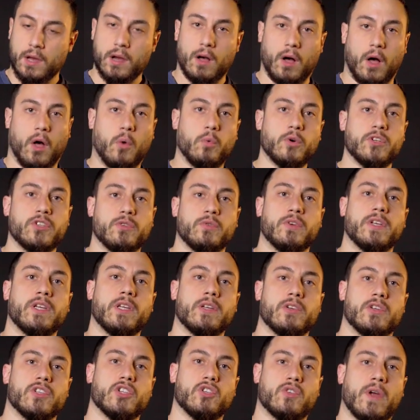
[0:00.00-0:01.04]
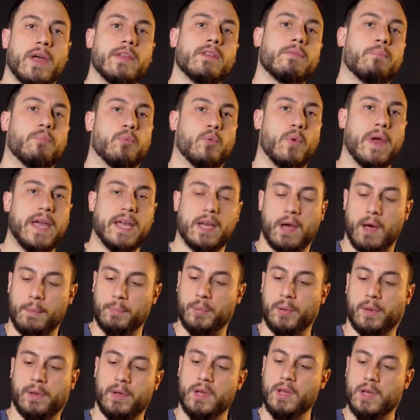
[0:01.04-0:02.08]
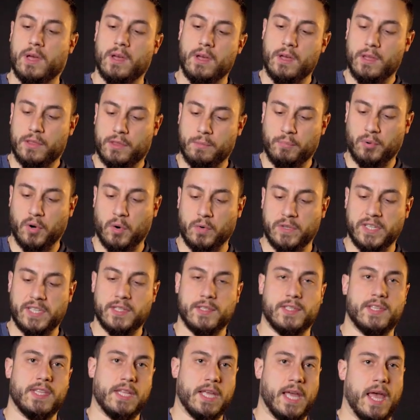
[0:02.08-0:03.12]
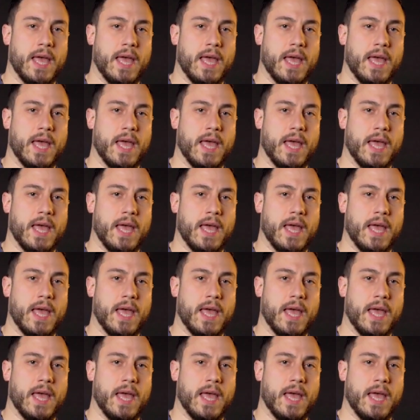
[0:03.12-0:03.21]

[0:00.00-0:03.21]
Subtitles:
All we're doing here is trying to break up the proteins in the